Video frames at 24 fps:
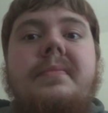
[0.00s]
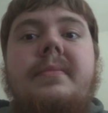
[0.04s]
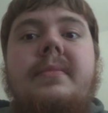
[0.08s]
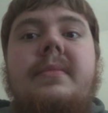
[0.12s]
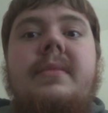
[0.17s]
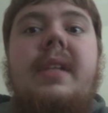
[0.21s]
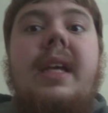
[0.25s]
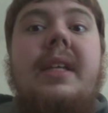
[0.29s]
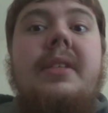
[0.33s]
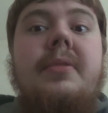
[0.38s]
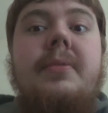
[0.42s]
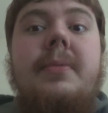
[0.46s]

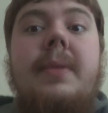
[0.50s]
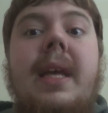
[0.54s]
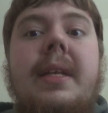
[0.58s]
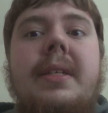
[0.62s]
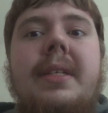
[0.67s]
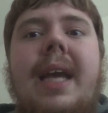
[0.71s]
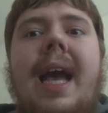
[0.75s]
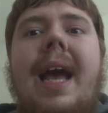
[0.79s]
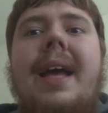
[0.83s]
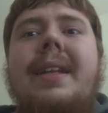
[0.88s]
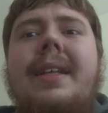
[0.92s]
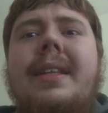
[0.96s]
That's
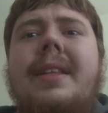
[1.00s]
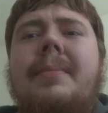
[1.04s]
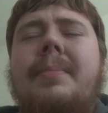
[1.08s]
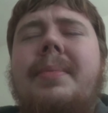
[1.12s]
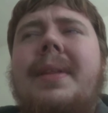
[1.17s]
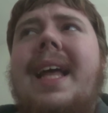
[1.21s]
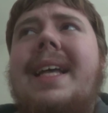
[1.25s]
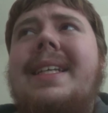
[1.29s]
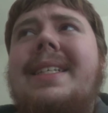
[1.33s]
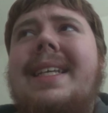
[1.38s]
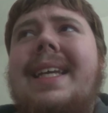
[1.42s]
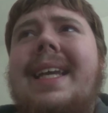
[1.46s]
kind of the
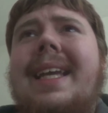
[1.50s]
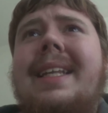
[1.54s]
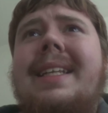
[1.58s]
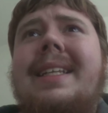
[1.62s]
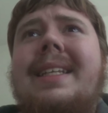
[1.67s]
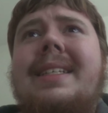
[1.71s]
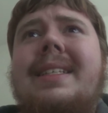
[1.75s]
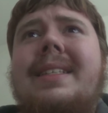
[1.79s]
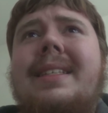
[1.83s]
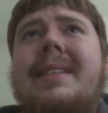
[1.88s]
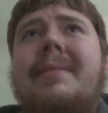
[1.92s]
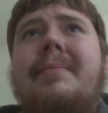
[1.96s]
blessing and
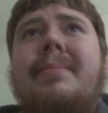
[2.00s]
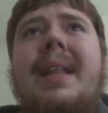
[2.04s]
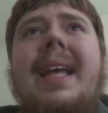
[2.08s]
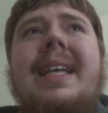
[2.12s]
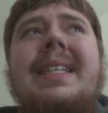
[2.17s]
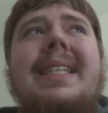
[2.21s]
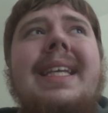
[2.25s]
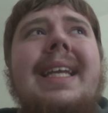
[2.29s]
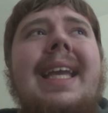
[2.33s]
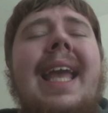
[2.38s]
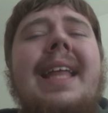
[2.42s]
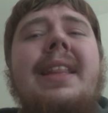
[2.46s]

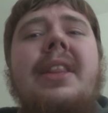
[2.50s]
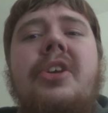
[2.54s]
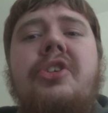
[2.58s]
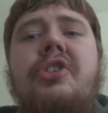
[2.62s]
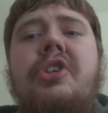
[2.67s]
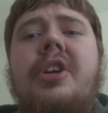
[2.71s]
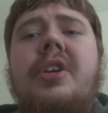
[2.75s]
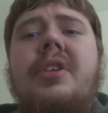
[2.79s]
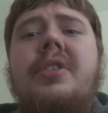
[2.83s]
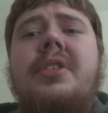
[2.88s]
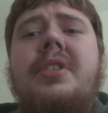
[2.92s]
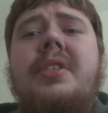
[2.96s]
the
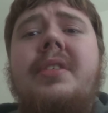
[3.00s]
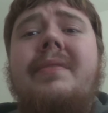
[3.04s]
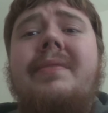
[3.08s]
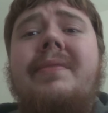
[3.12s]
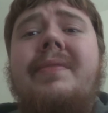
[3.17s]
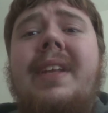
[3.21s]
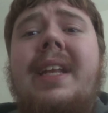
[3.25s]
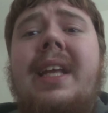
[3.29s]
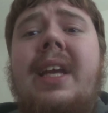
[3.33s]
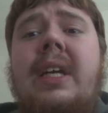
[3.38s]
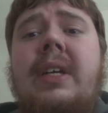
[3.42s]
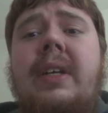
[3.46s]
curse of
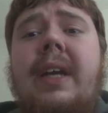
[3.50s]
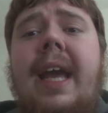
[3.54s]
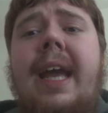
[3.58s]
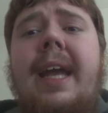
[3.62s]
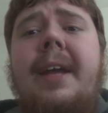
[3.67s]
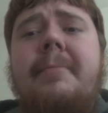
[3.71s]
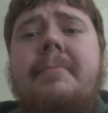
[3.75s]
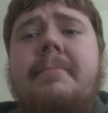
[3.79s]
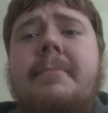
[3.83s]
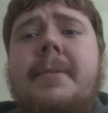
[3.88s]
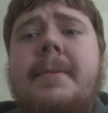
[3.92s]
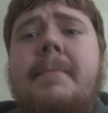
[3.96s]
video
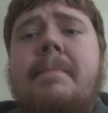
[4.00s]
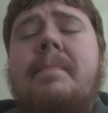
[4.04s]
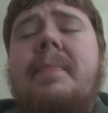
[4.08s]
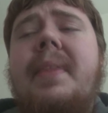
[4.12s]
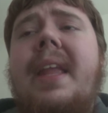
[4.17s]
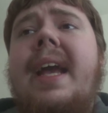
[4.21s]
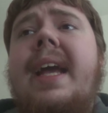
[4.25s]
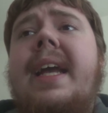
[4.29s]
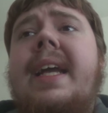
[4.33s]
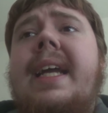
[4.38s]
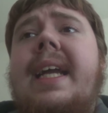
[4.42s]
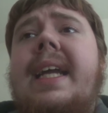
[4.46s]
games,
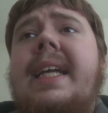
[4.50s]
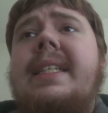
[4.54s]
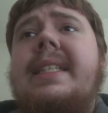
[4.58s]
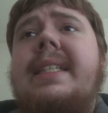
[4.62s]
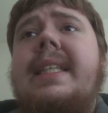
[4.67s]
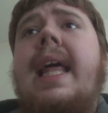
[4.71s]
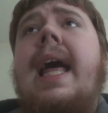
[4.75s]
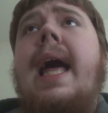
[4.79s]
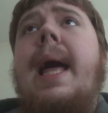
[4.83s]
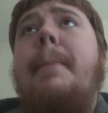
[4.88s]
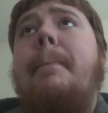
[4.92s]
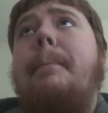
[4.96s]
is
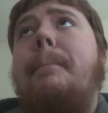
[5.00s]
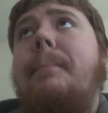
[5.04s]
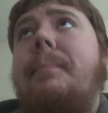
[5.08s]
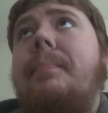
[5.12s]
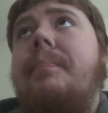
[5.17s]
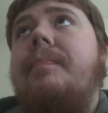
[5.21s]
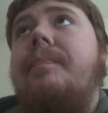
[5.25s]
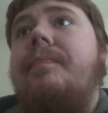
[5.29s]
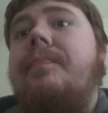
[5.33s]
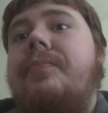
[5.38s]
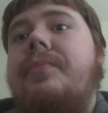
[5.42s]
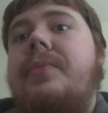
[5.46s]
that
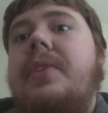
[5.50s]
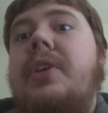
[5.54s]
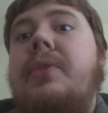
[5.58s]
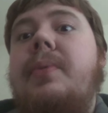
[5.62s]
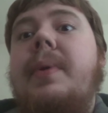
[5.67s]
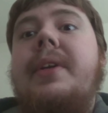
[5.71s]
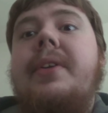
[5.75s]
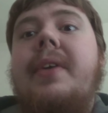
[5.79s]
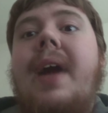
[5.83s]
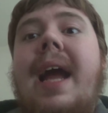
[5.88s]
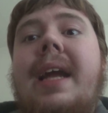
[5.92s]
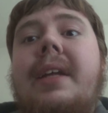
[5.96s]
you
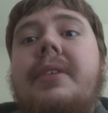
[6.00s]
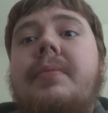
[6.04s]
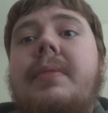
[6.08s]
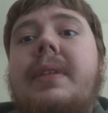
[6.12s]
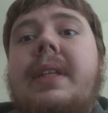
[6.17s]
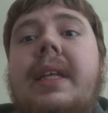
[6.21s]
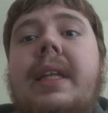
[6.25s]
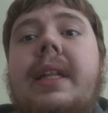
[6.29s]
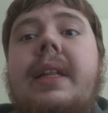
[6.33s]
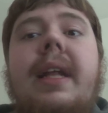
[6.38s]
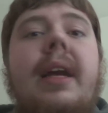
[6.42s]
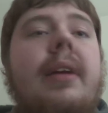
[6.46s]
interact
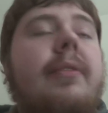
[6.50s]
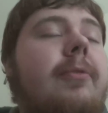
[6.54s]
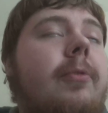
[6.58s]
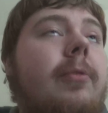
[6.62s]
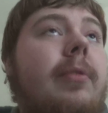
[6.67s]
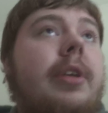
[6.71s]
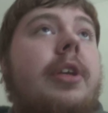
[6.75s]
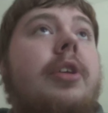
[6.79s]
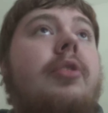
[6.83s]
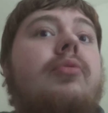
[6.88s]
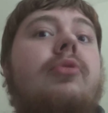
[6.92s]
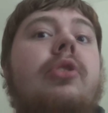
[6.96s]
with it,
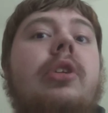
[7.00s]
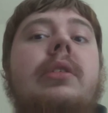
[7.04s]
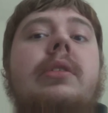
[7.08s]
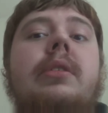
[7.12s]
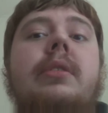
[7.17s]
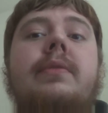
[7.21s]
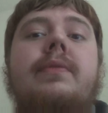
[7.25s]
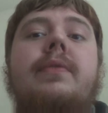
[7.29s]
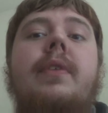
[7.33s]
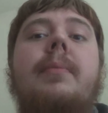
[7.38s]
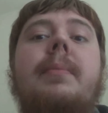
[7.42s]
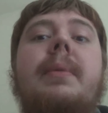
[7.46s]
therefore you
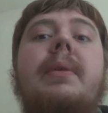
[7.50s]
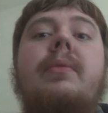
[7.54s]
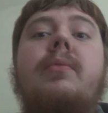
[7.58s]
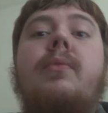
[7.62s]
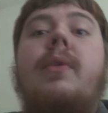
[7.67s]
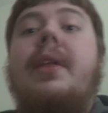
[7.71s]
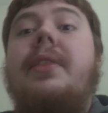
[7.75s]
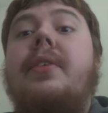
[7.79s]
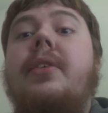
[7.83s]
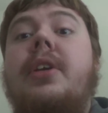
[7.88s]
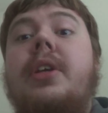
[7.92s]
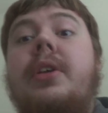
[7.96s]
learn from it,
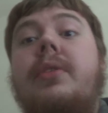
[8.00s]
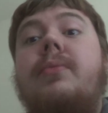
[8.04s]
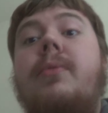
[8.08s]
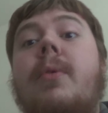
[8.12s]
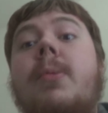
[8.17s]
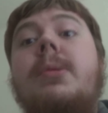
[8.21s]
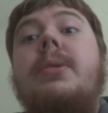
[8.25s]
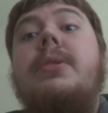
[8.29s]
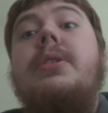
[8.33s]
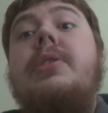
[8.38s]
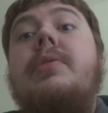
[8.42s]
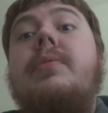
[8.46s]
whether you
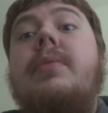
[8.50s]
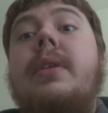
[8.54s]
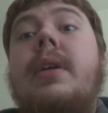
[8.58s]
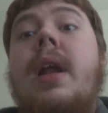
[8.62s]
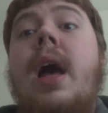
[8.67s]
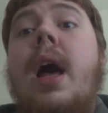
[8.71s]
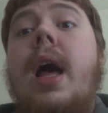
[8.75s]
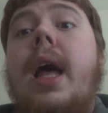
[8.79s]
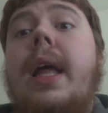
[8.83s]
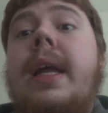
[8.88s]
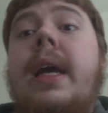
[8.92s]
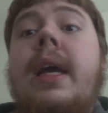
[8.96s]
want to or
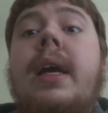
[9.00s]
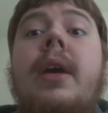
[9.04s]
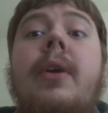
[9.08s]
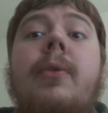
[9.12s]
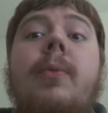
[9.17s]
not.